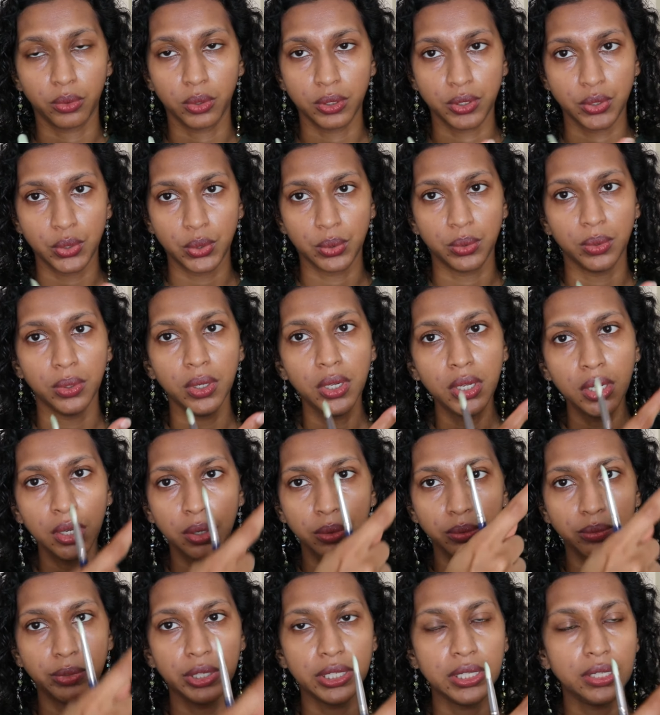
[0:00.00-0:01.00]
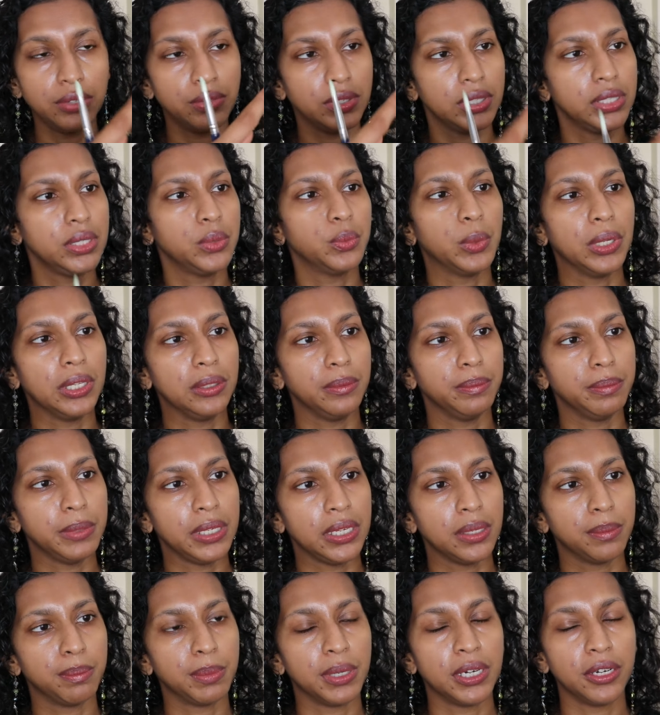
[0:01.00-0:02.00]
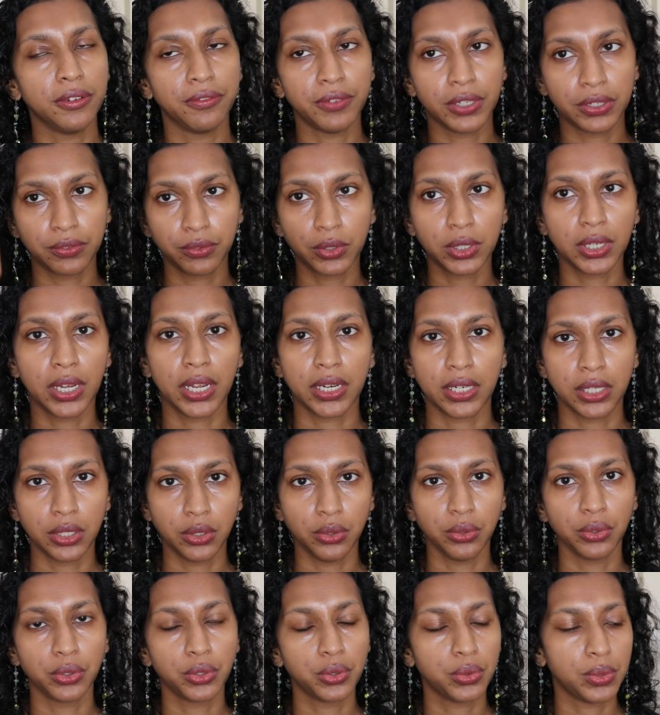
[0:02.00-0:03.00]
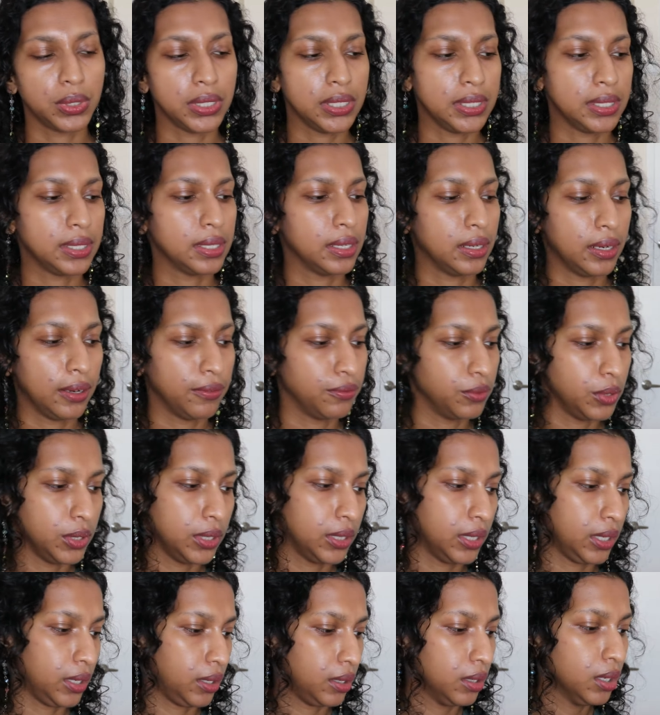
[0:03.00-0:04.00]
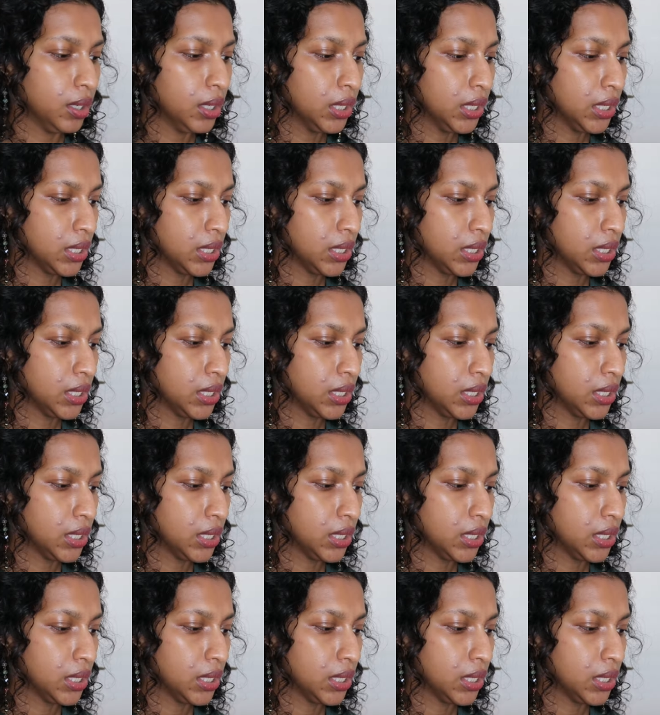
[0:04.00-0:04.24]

Also really, really well made, perfect for cutting your crease and everything.